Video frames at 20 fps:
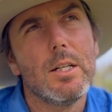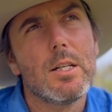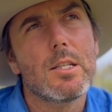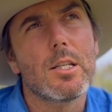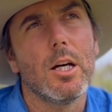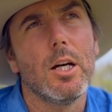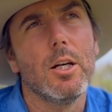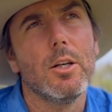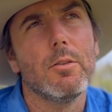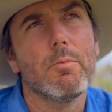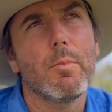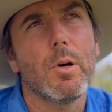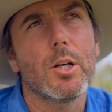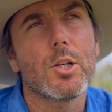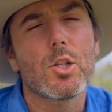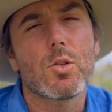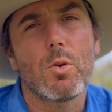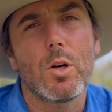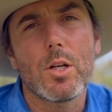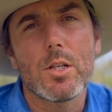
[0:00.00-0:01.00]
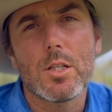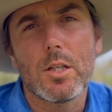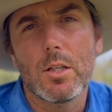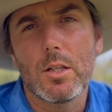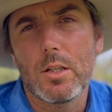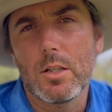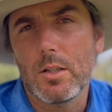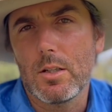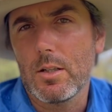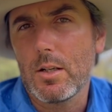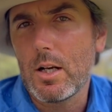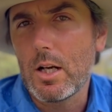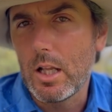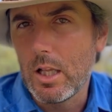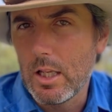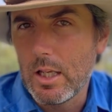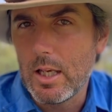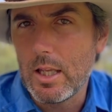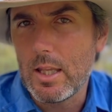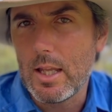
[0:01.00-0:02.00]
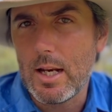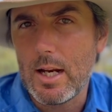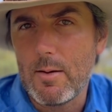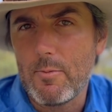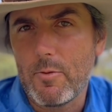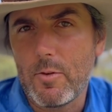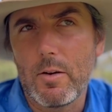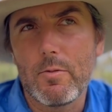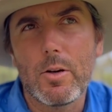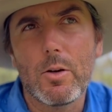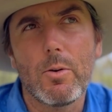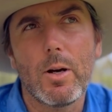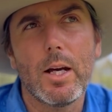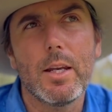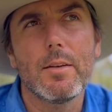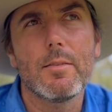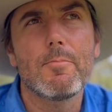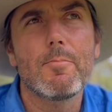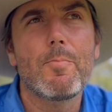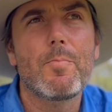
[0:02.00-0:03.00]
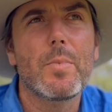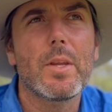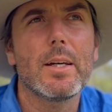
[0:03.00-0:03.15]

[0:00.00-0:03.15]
So I just wanted to clear that up for everyone.